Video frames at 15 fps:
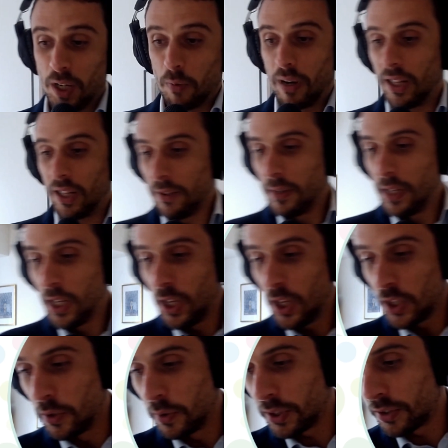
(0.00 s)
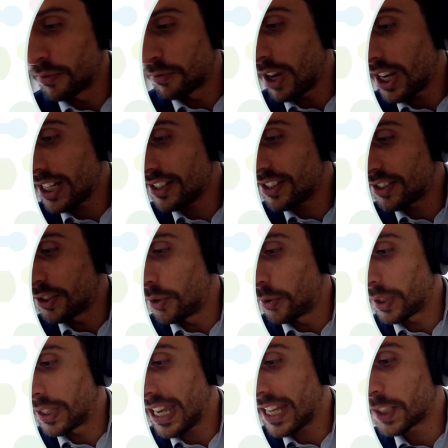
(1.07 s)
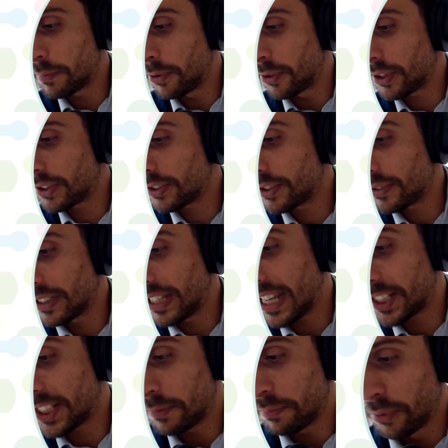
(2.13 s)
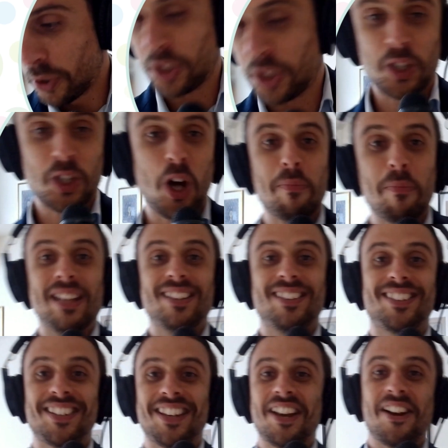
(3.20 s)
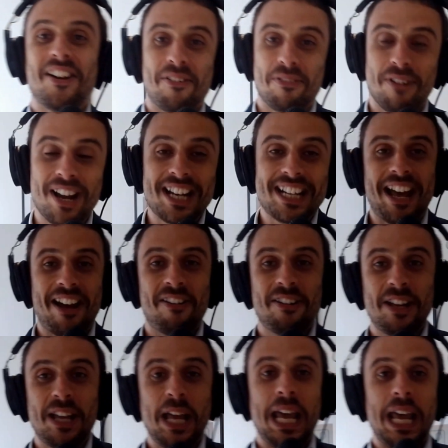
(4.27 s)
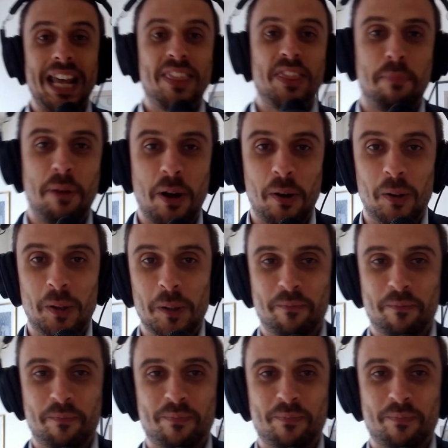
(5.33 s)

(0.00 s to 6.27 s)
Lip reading: Well, you can write your guest book comment right now in the poll.